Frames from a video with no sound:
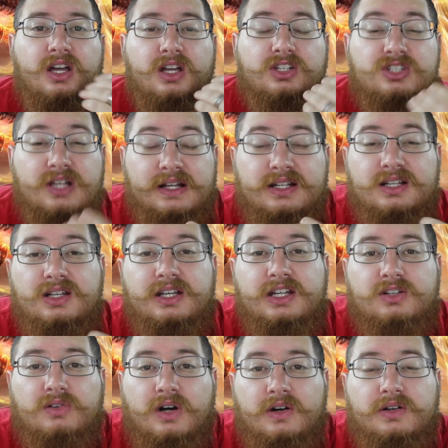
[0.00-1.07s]
suddenly
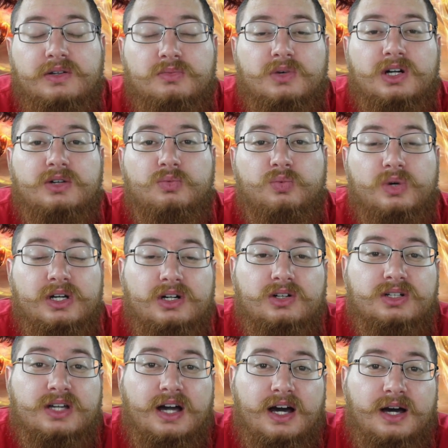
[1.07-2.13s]
growing one will
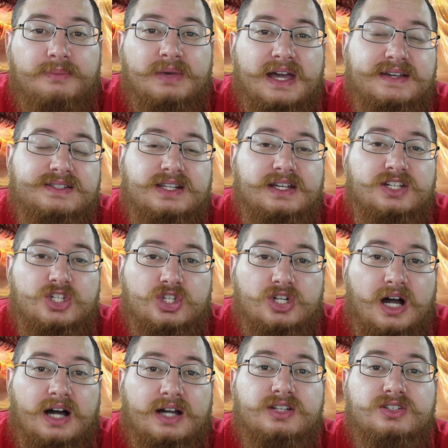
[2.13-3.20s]
come as a
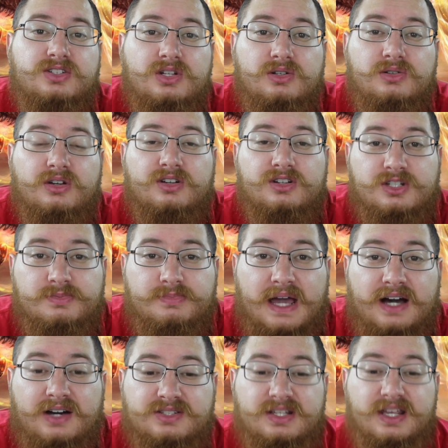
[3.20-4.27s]
shock to your
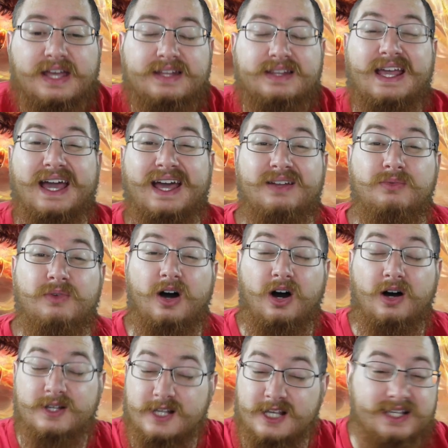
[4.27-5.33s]
spouse, and that
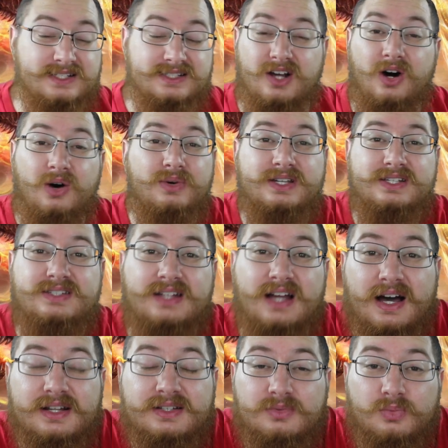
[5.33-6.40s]
uh, is always
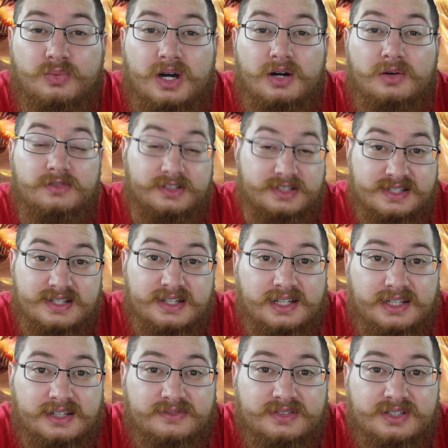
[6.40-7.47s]
not well
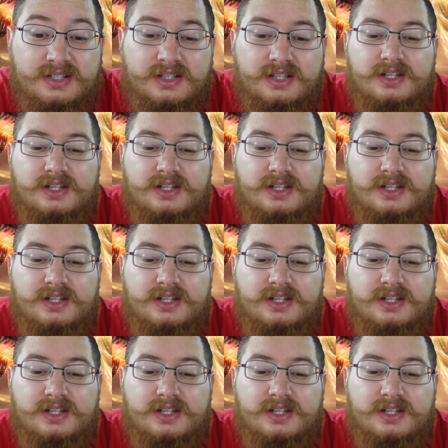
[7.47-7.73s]
received.